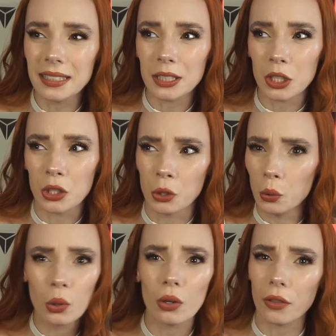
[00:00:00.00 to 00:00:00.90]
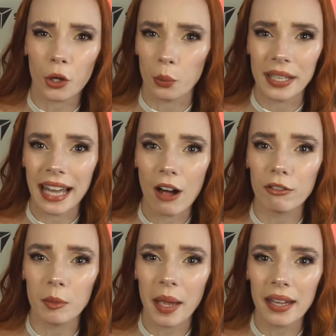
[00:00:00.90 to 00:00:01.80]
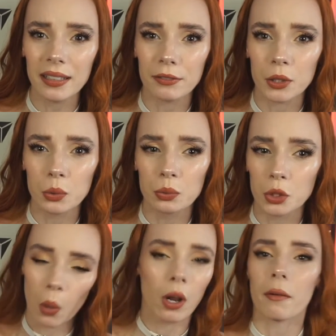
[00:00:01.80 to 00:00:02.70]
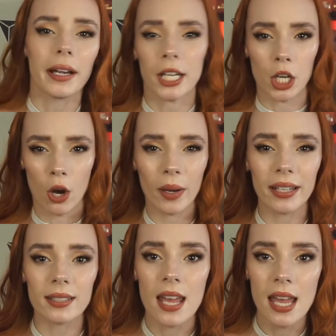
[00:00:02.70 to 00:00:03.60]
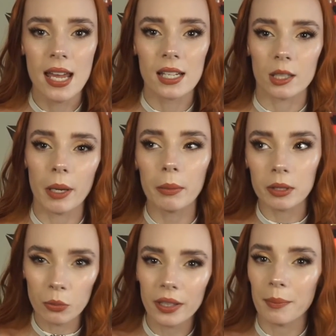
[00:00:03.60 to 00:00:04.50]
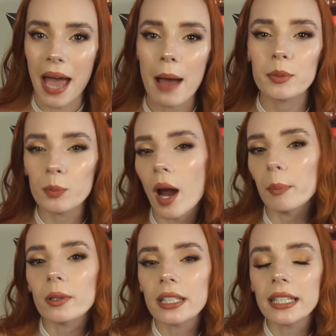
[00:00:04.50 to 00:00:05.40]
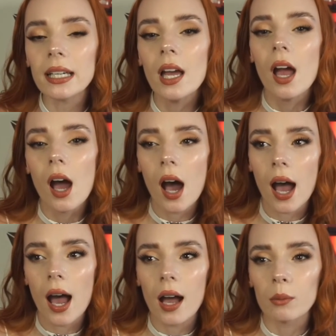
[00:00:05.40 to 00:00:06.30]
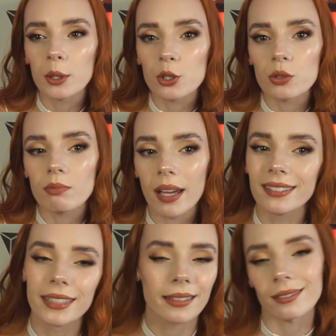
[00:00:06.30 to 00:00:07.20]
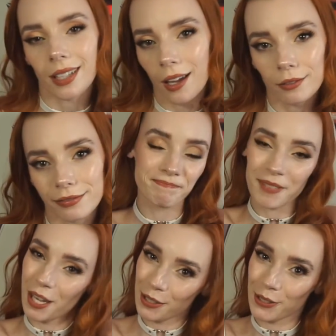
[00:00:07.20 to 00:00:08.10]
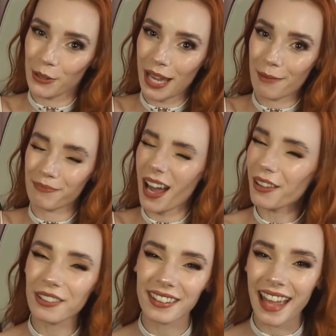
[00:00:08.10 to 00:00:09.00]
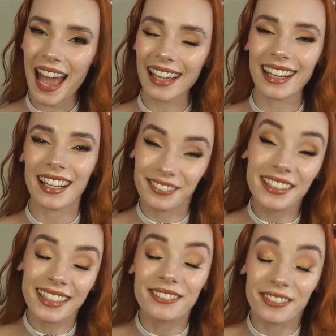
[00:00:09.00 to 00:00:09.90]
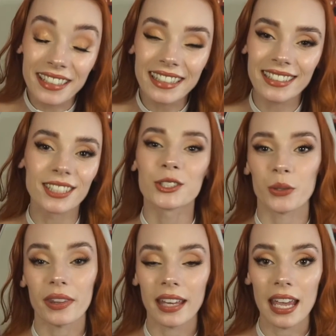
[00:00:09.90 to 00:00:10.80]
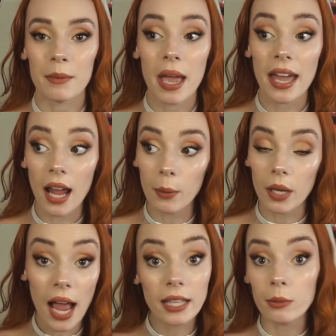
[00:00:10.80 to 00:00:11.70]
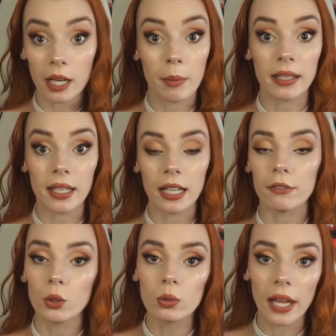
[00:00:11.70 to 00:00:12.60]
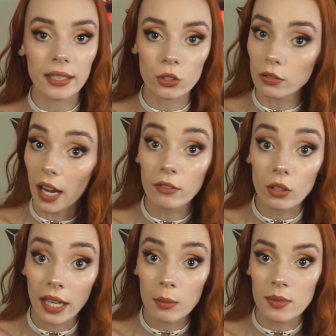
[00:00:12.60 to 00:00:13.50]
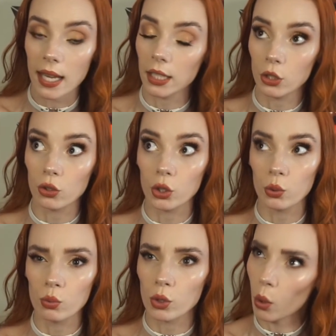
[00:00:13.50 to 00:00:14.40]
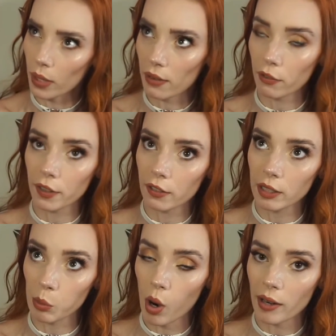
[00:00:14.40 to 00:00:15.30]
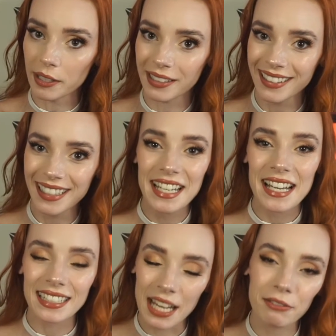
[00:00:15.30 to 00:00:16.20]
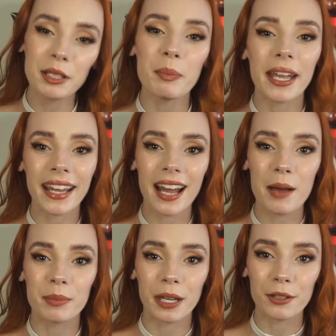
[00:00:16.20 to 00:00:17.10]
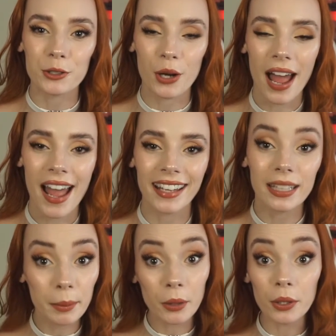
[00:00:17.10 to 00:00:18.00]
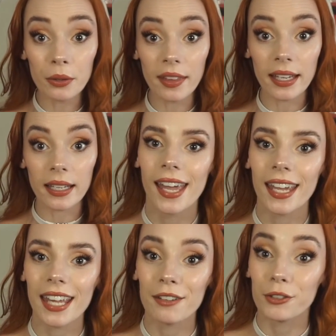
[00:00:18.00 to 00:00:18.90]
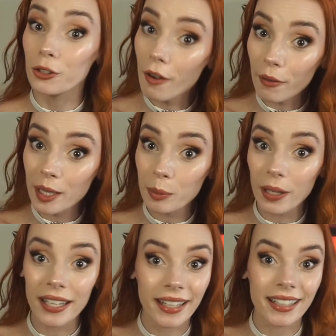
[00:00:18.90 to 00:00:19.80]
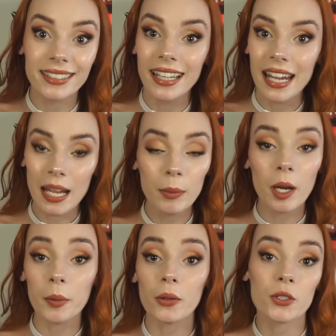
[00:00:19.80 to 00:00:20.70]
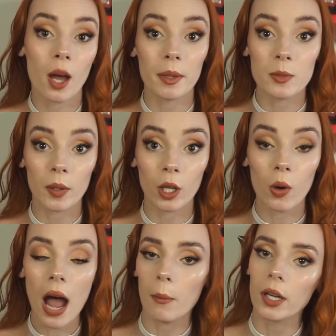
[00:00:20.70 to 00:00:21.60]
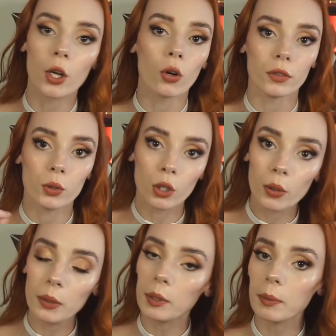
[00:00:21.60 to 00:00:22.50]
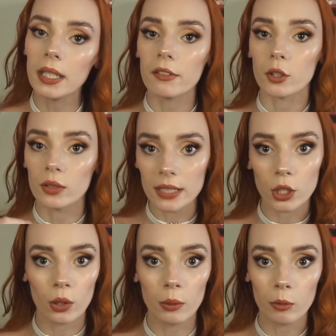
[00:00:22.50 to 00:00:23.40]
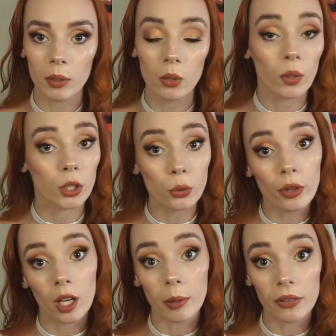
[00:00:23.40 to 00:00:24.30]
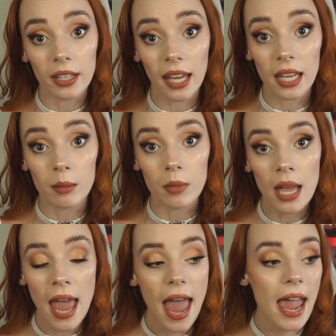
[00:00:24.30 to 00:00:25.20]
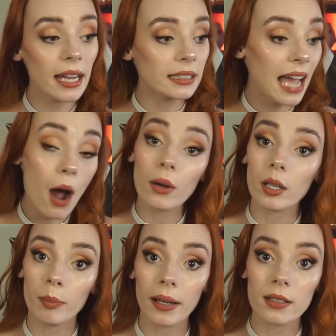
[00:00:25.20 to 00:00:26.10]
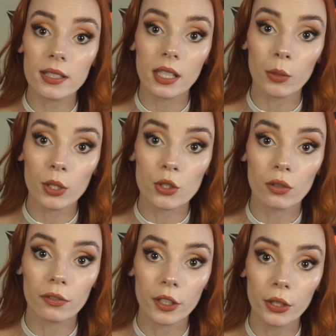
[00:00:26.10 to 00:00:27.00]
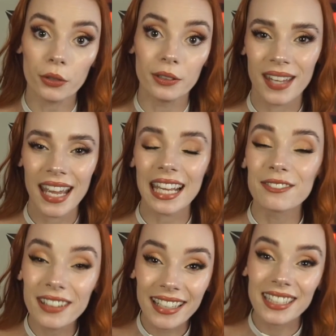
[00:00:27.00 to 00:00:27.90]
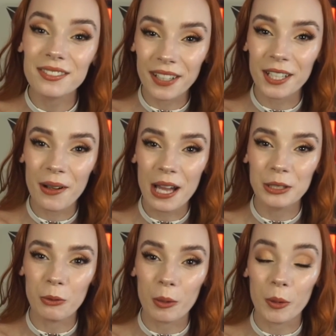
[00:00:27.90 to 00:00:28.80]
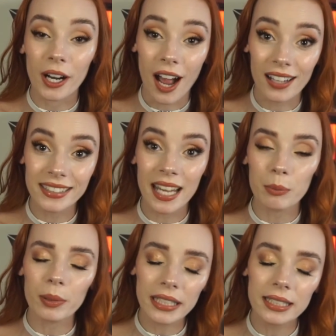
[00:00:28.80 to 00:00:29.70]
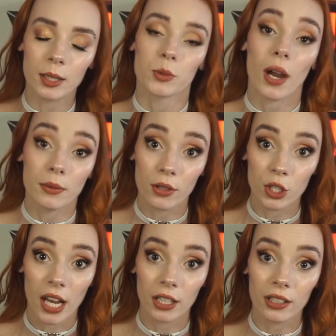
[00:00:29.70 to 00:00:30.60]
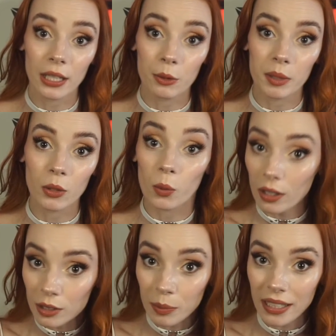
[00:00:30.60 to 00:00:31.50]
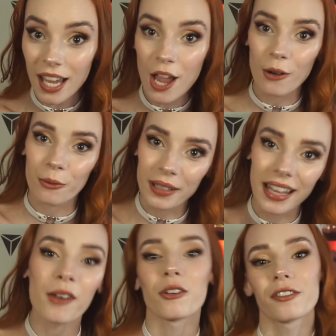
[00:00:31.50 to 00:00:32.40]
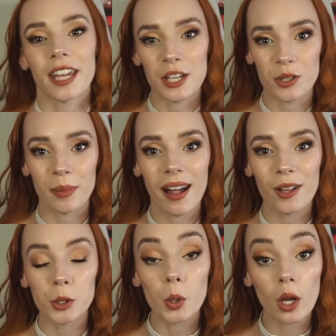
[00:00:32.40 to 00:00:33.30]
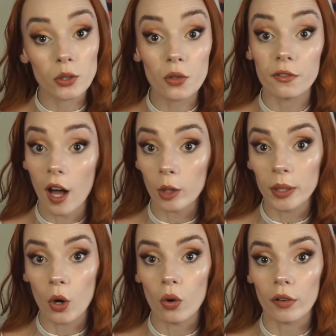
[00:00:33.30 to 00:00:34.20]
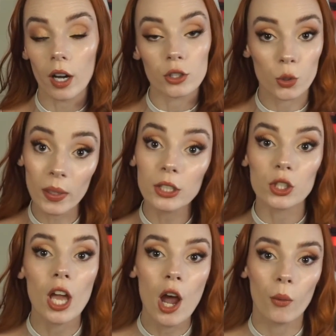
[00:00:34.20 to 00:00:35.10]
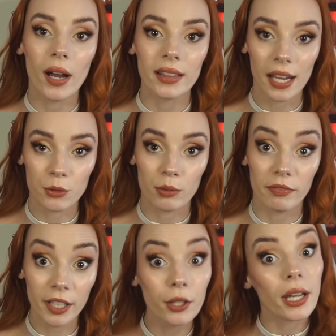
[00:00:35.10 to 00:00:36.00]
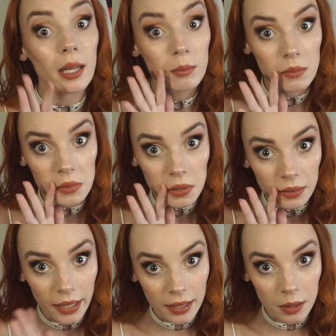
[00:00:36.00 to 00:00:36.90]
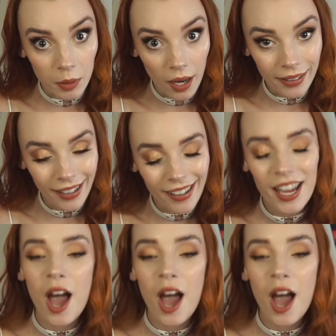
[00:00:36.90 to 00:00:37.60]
to Google the Greek alphabet if you don't already know it to be able to read the maps properly, which I didn't love. So yeah. Other than that, I really did enjoy the game, and I would highly recommend it. If you like survival games and you don't have a fear of deep water, definitely pick it up, give it a try. Let me know what you think. If you've already played it, hit me up in those comments below. I want to know if you agree with me, if you disagree with me, what you thought about the game, and how it compares to the original for you. If you like this video and you want more content, please subscribe to the channel. It would mean the world to me. Ring that notification bell. You can also follow me over on Twitch, where I live stream video games, like Subnautica.